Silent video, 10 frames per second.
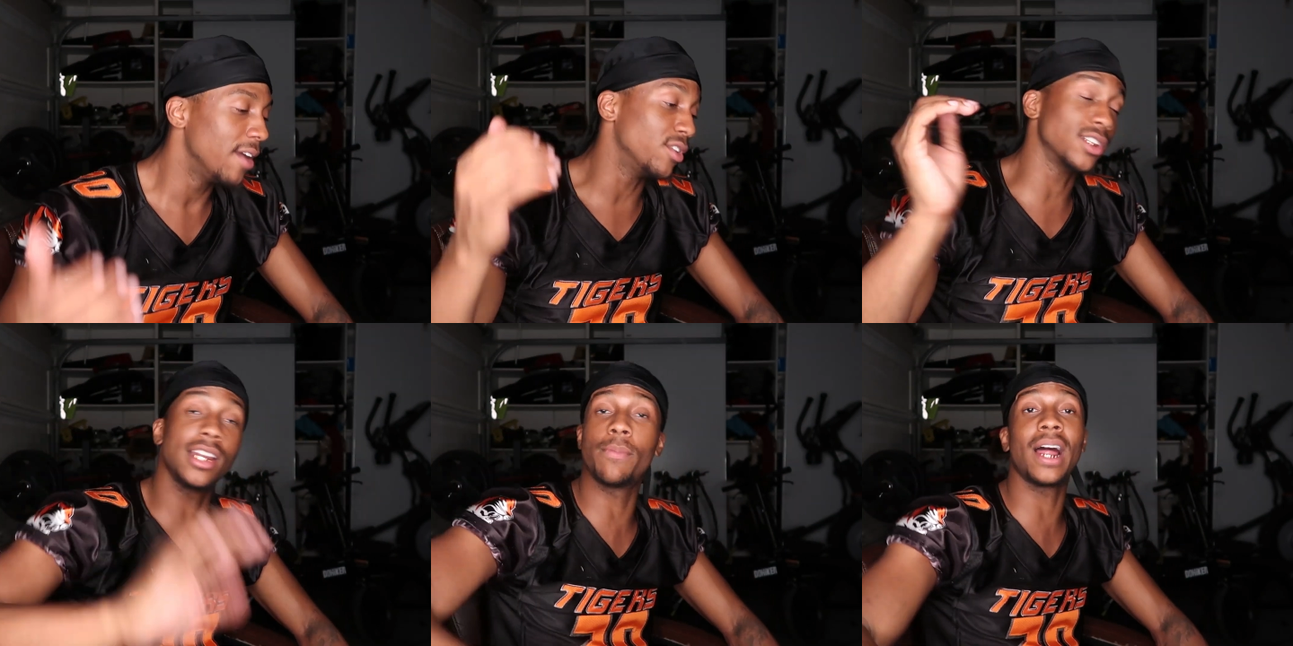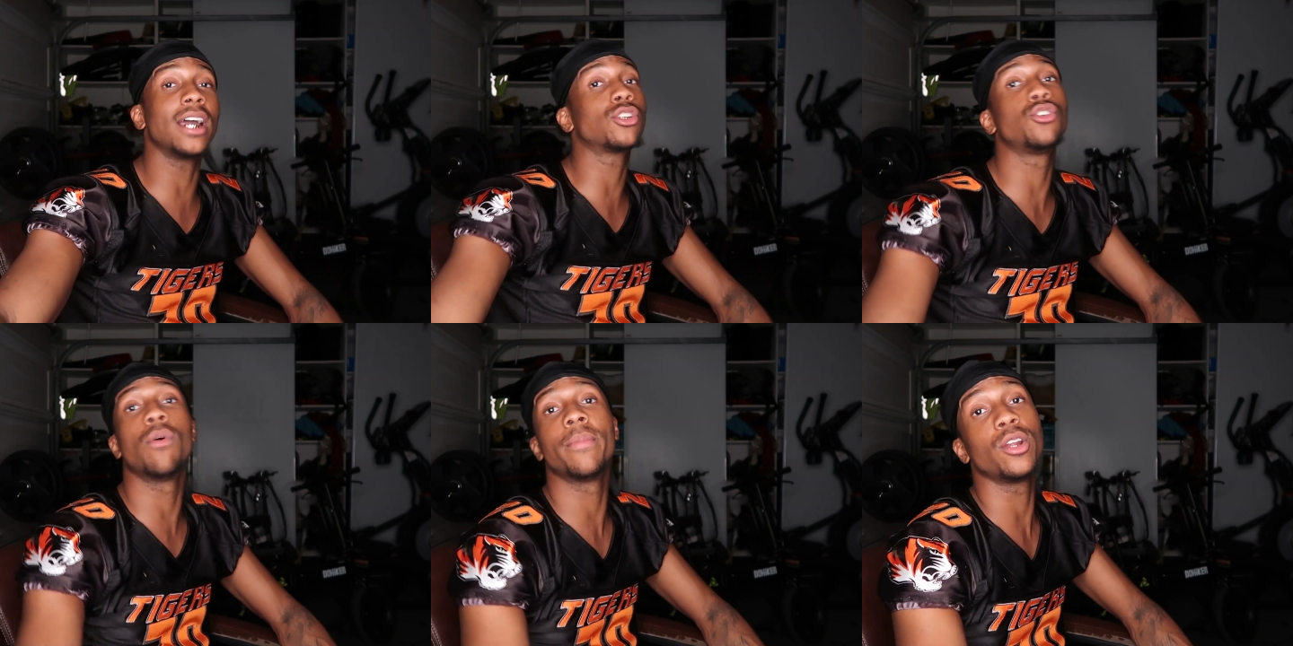If there's anybody
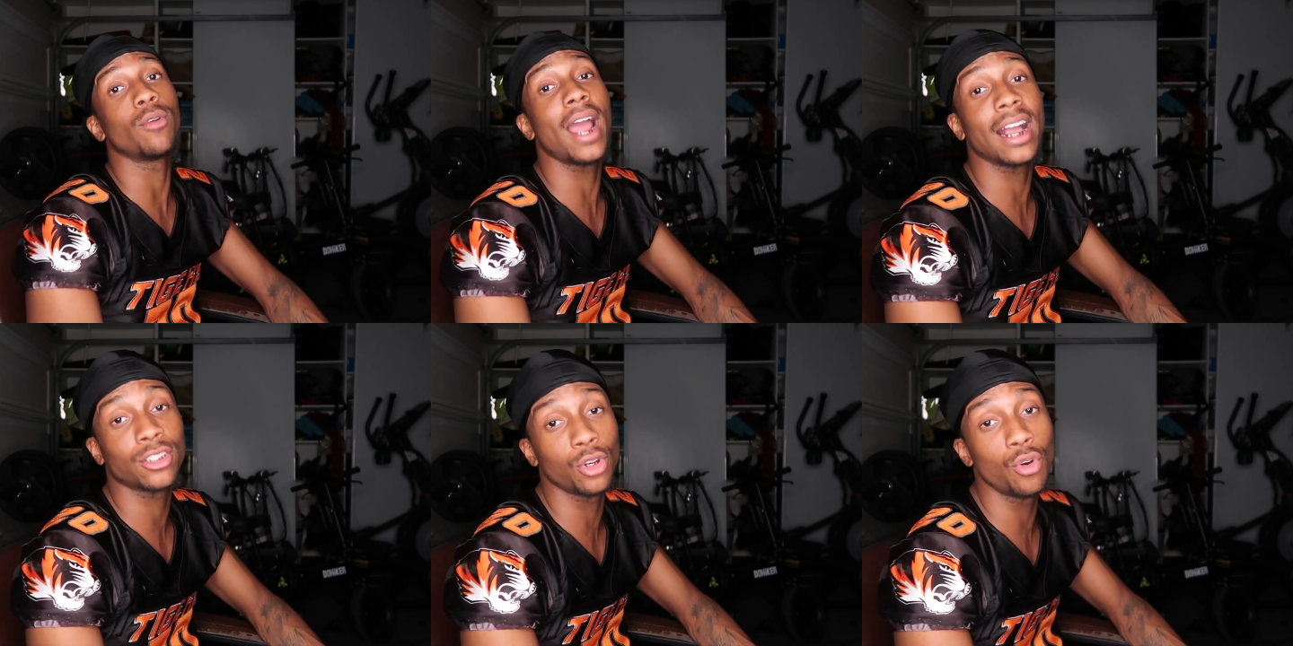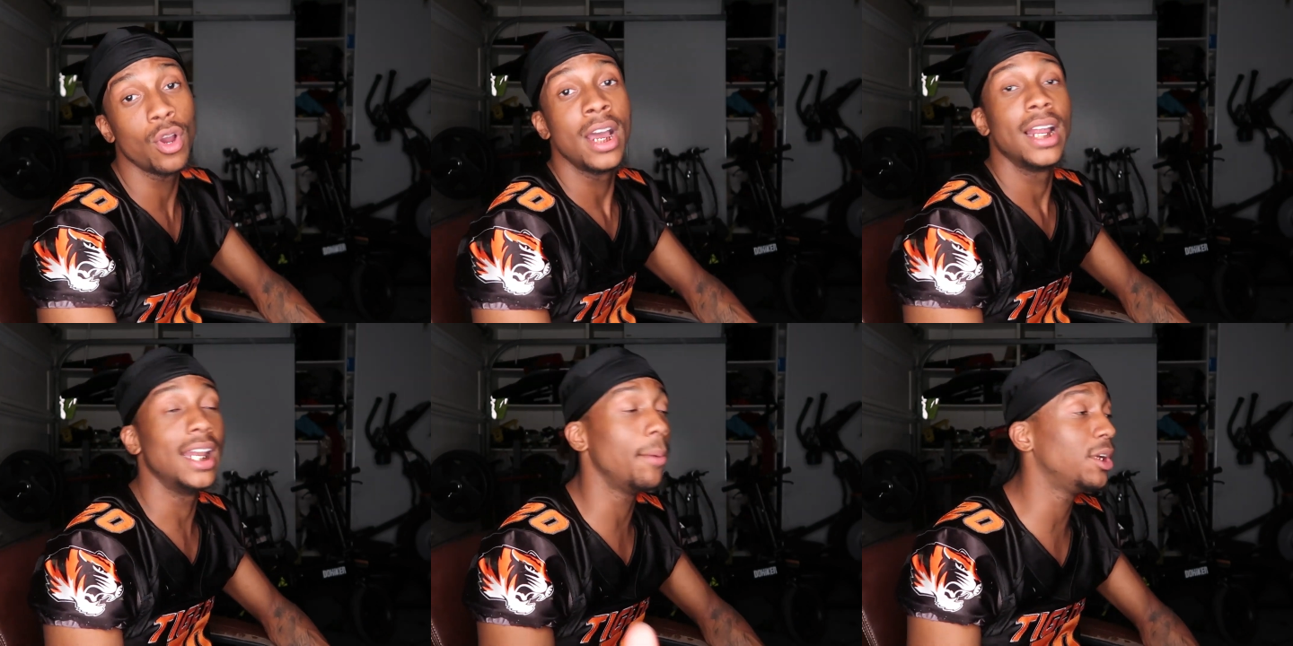else you want me to react to,
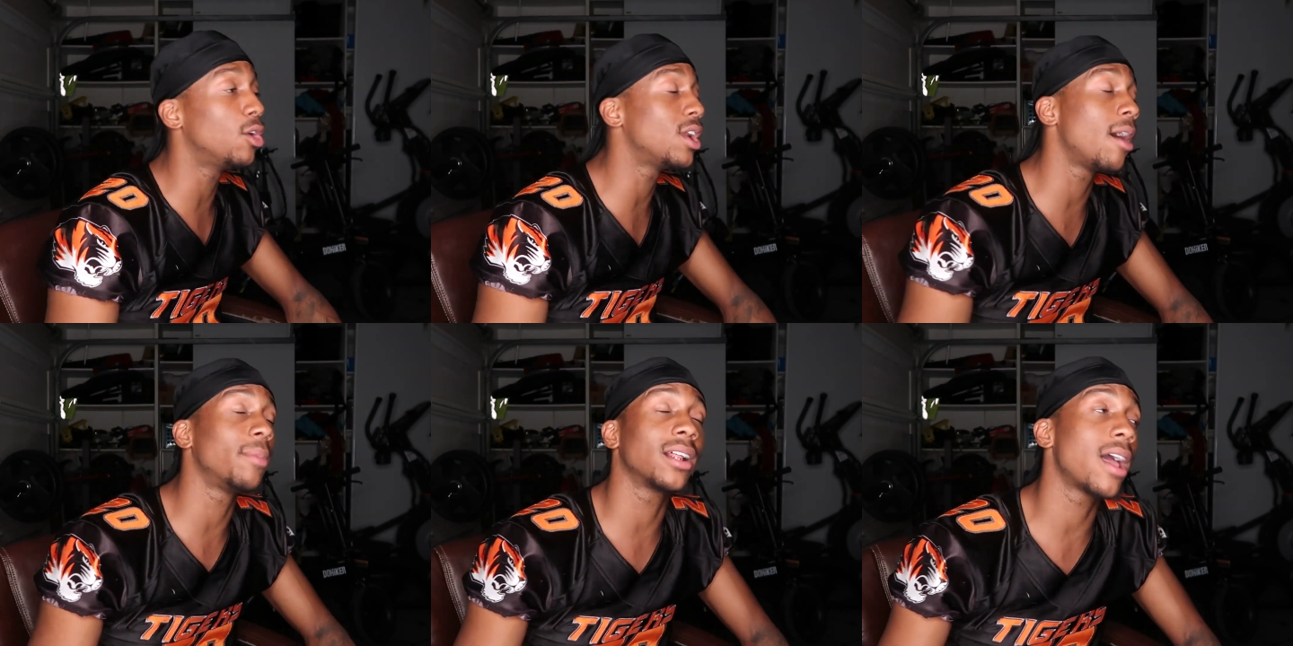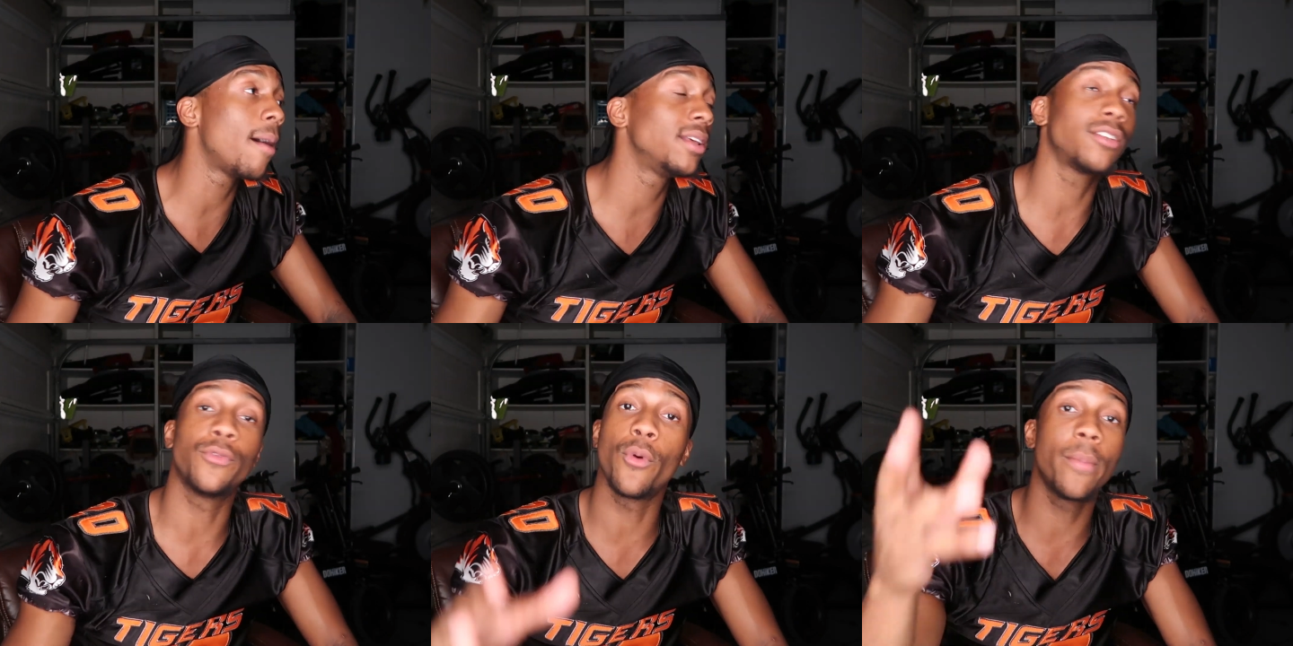let me know down in the
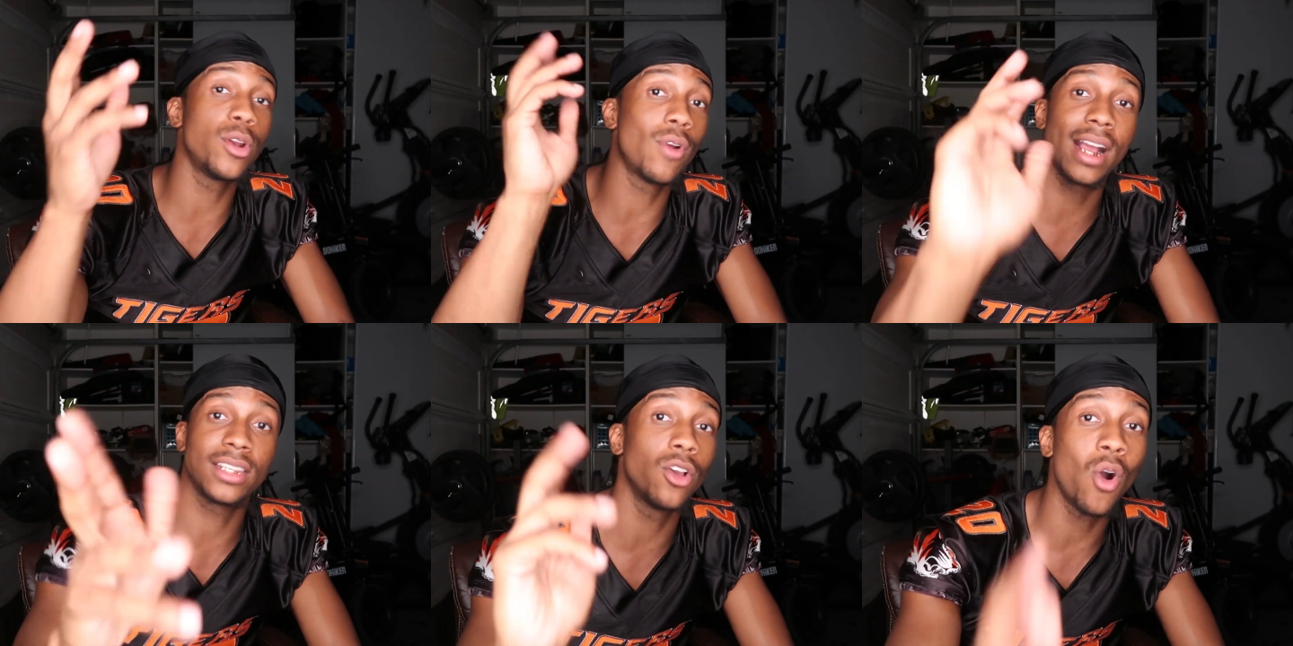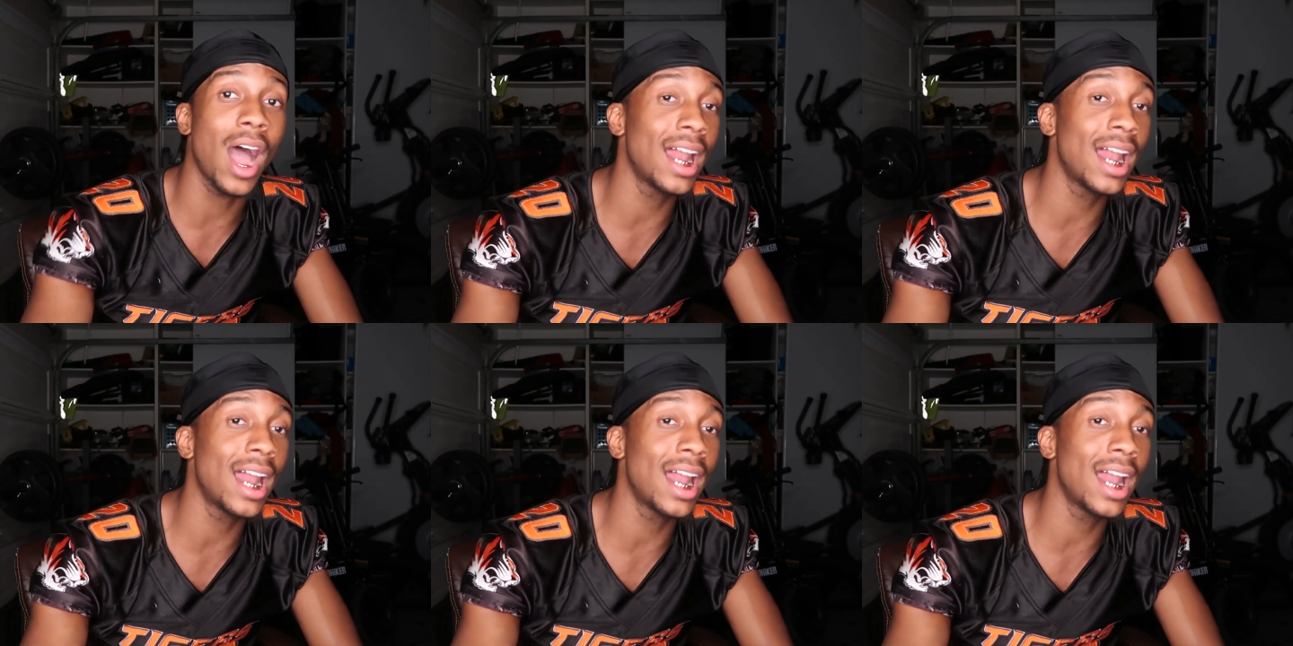comments. If you want me to react to your